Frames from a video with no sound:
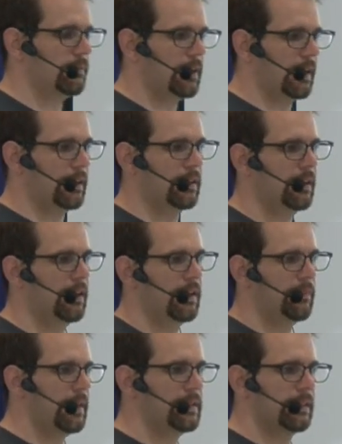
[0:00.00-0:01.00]
like
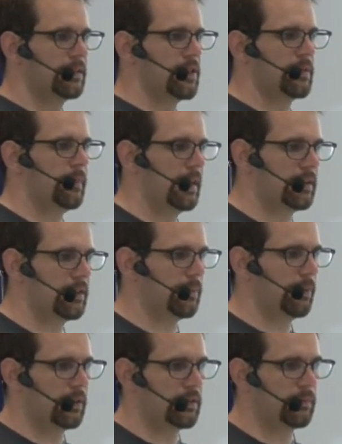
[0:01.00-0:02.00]
basically just makes their
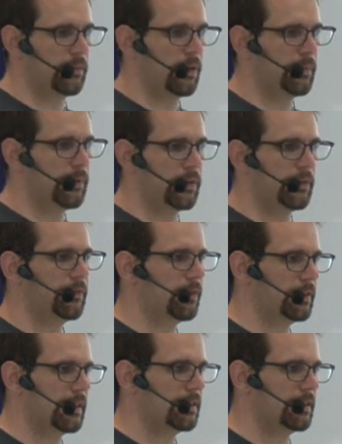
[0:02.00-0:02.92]
plots more beautiful.